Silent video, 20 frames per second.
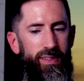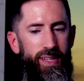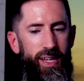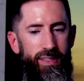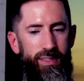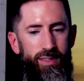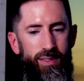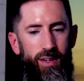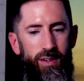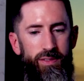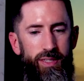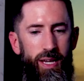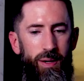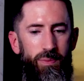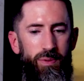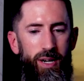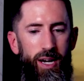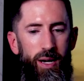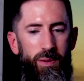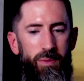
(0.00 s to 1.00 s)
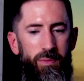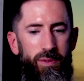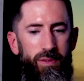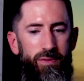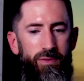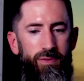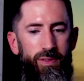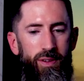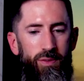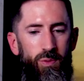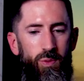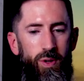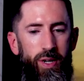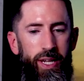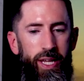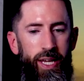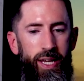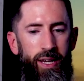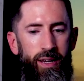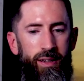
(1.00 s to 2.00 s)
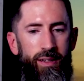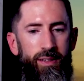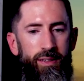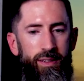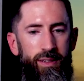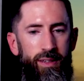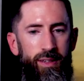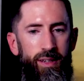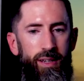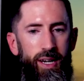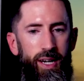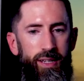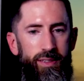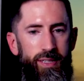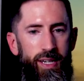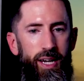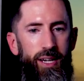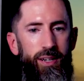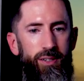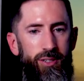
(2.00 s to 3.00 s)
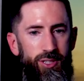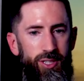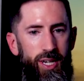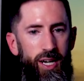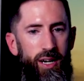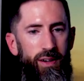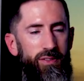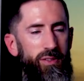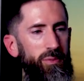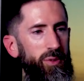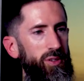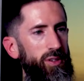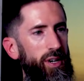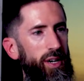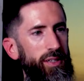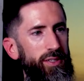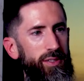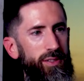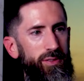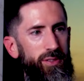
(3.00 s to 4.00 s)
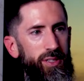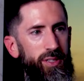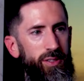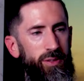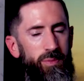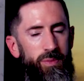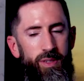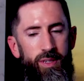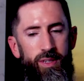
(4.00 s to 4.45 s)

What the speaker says: that solves that problem of wanting a tighter shot from across the room.